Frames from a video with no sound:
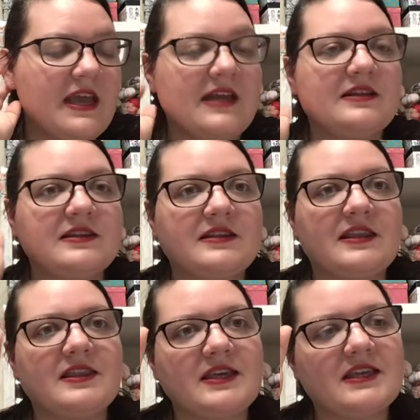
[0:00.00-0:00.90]
And
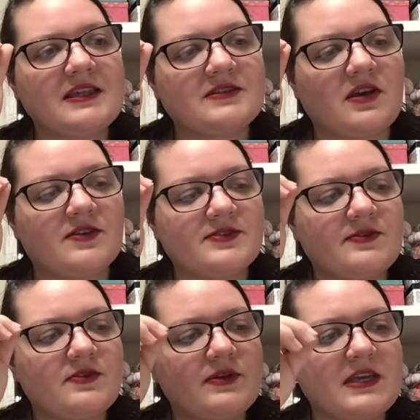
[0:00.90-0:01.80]
the thing that's also
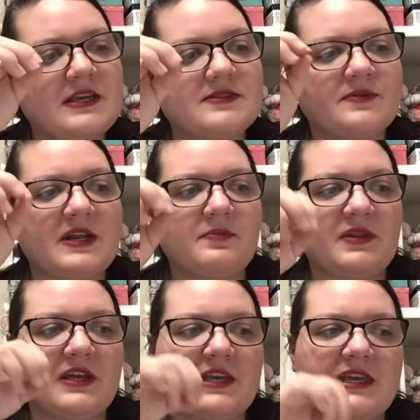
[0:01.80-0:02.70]
annoying is when I
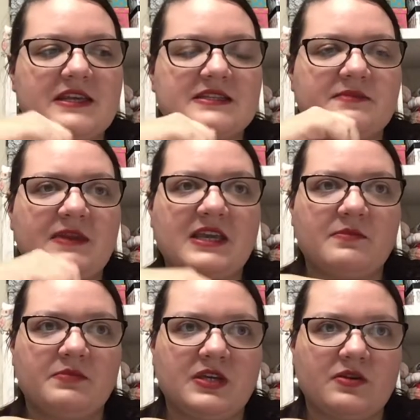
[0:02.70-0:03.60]
plug it into my
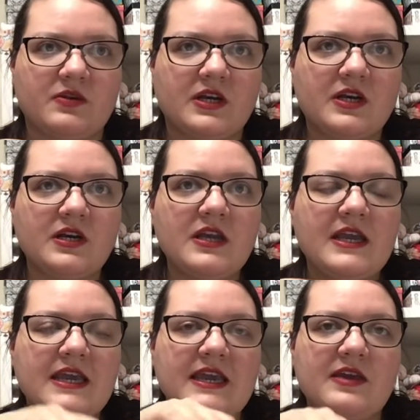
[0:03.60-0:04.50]
computer,
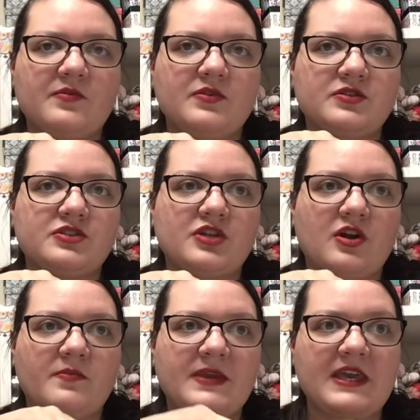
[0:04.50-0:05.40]
it will
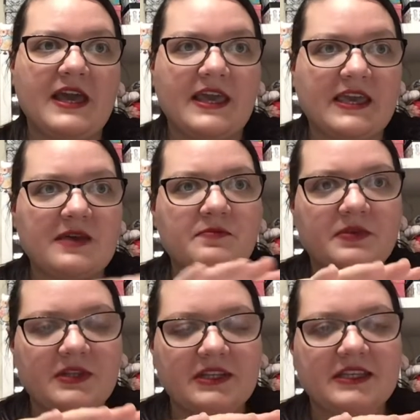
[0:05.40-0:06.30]
show me a
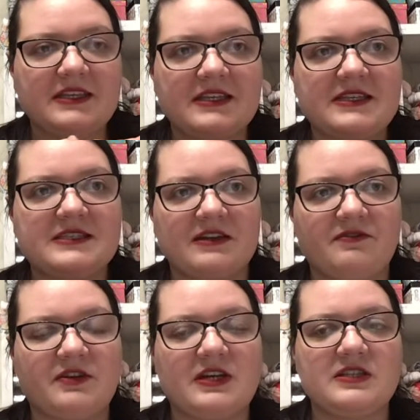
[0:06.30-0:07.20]
completely
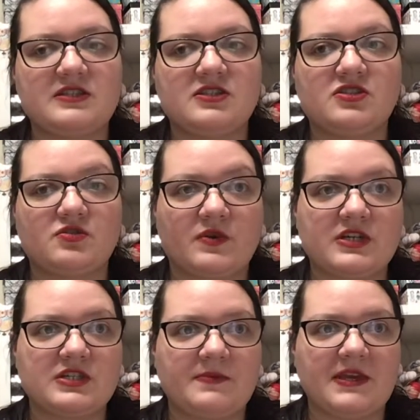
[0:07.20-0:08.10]
different
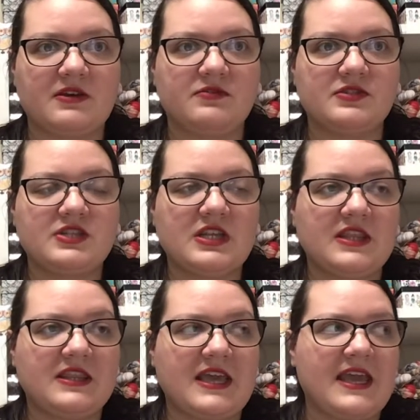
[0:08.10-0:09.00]
storage amount
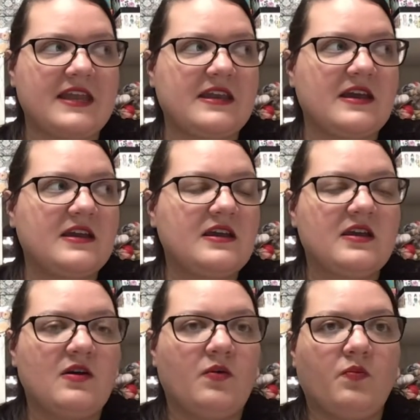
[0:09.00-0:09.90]
than
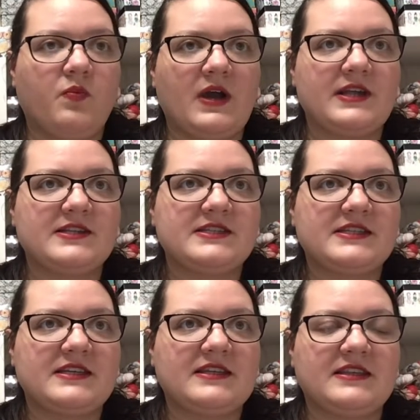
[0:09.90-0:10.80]
what
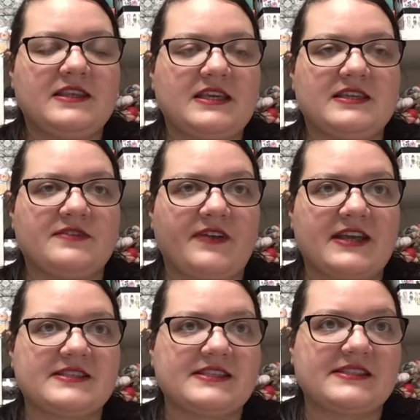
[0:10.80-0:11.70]
the
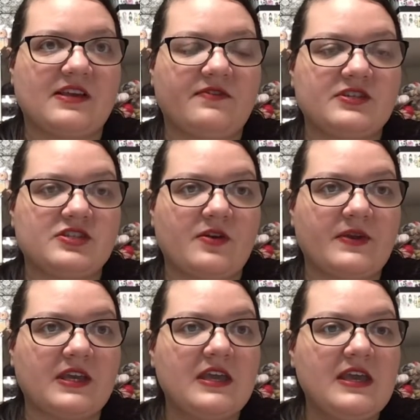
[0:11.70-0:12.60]
device itself is showing.